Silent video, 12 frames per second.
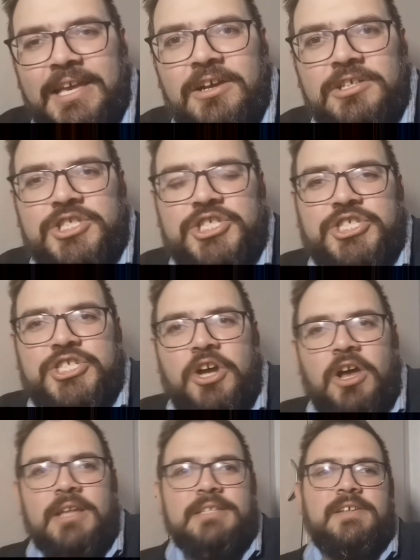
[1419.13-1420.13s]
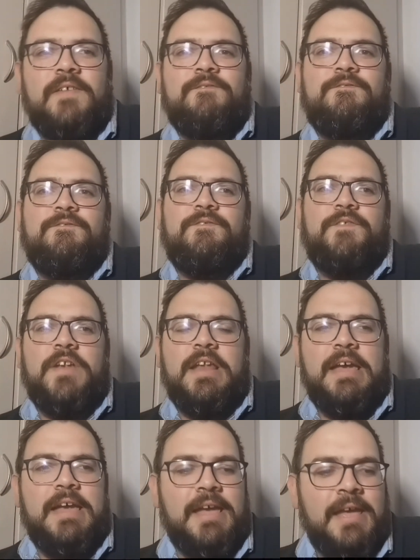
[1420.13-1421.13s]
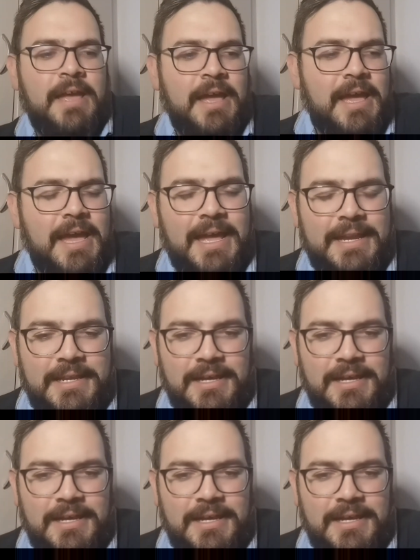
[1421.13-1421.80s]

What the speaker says: on Charlotte Flair. And